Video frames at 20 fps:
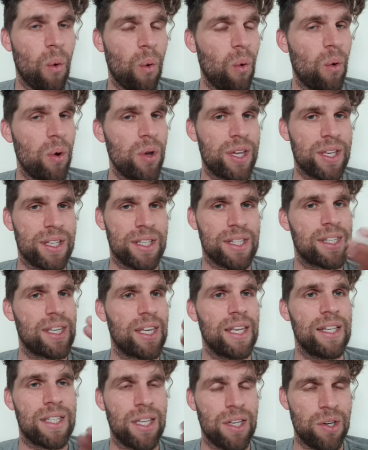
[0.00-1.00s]
or you can just
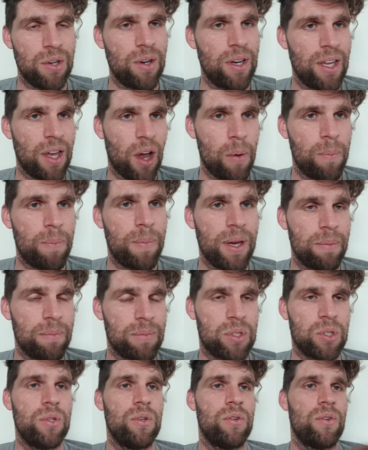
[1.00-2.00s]
continually open them
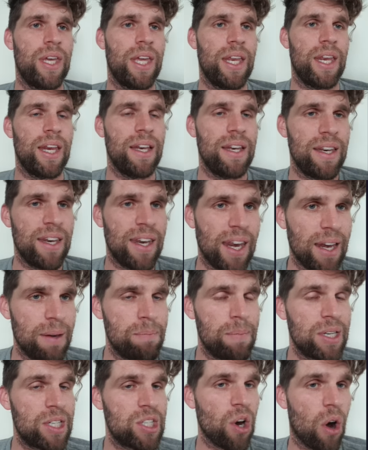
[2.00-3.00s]
until you get
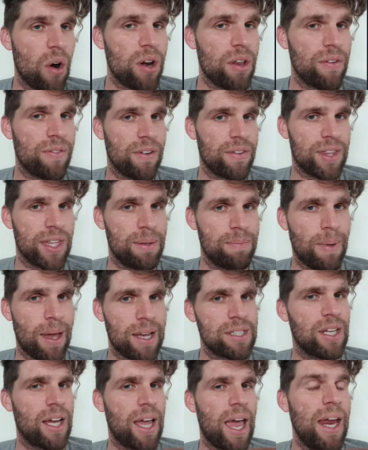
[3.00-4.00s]
majority of everything
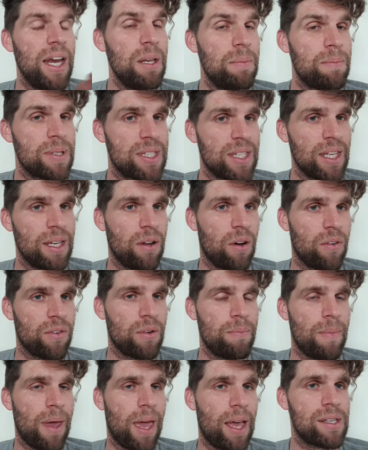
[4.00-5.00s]
maxed, like 80% of
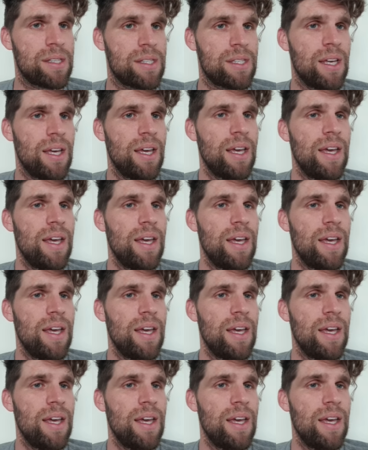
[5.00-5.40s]
it maxed.